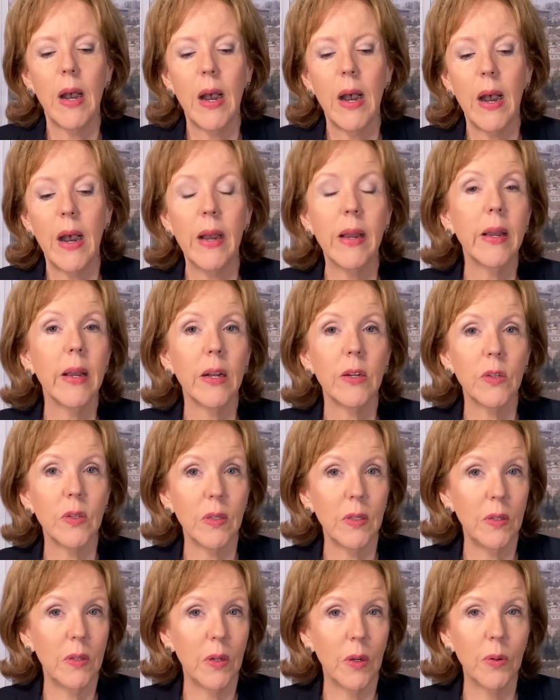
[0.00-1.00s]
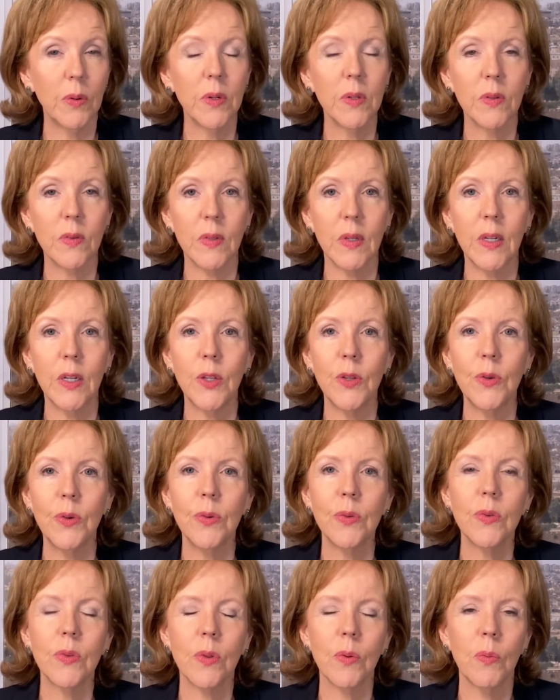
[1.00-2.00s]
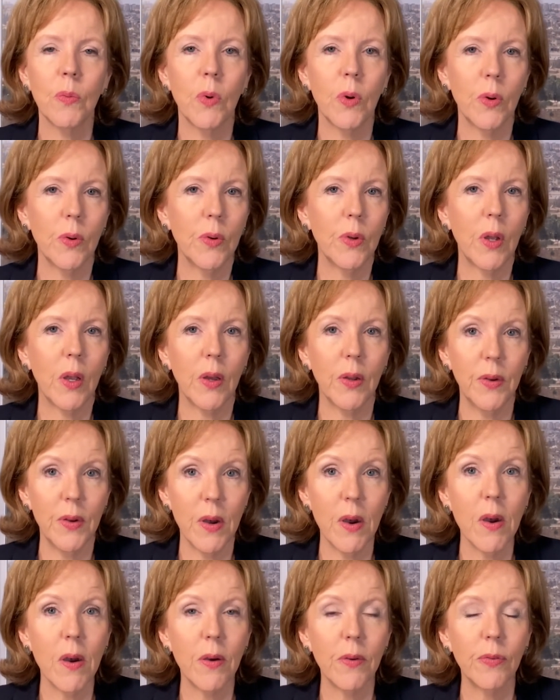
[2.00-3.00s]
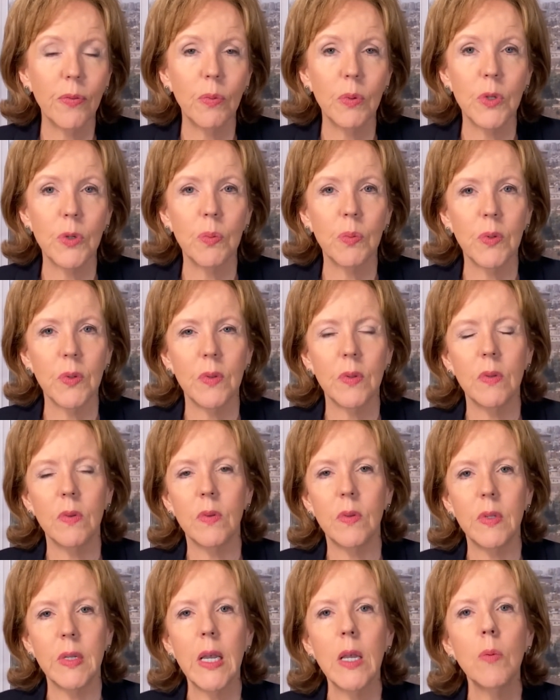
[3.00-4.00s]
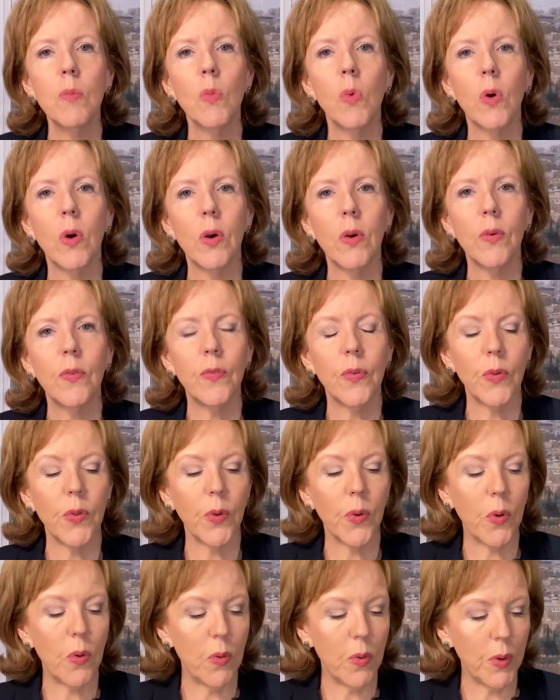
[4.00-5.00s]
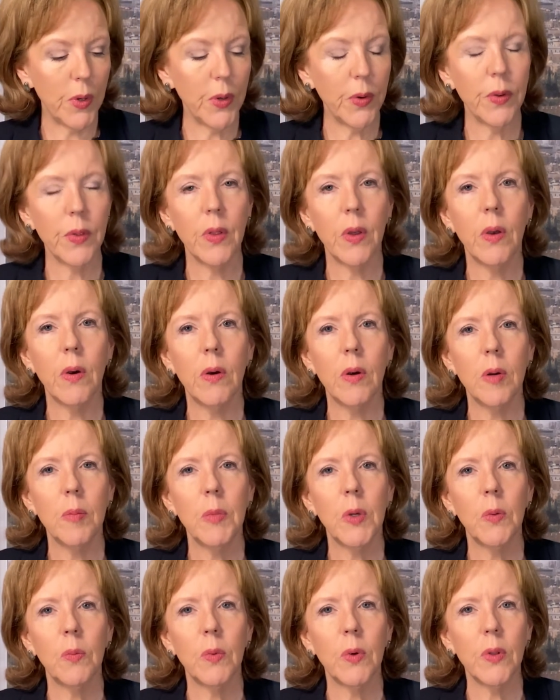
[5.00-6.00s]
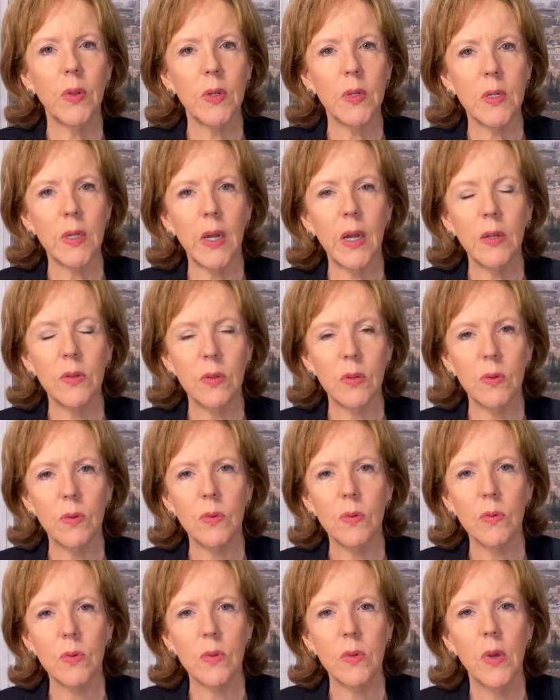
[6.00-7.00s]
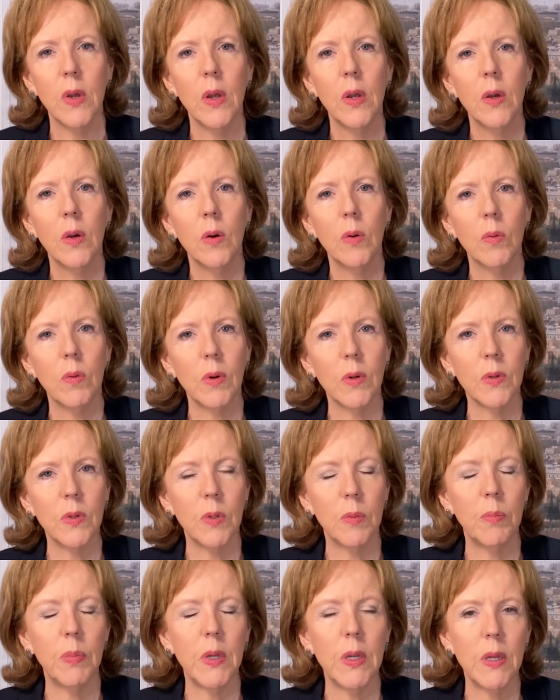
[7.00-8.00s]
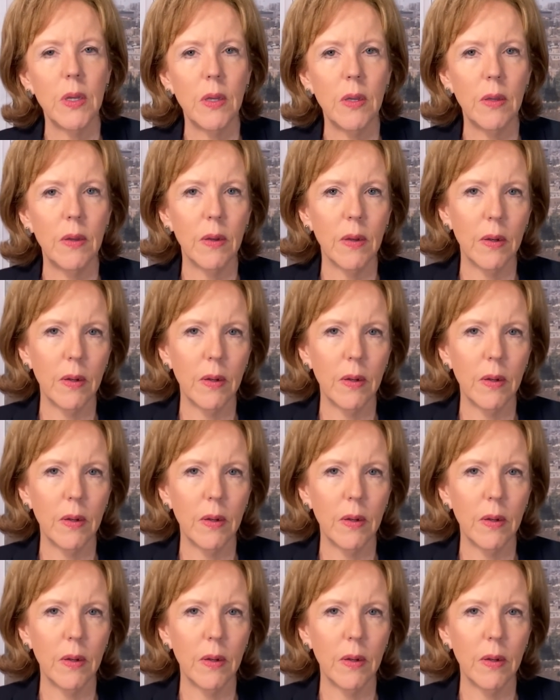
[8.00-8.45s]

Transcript: I actually noticed that it used the word kanaf, which was the same word for the corner of the garment where the tassels were to be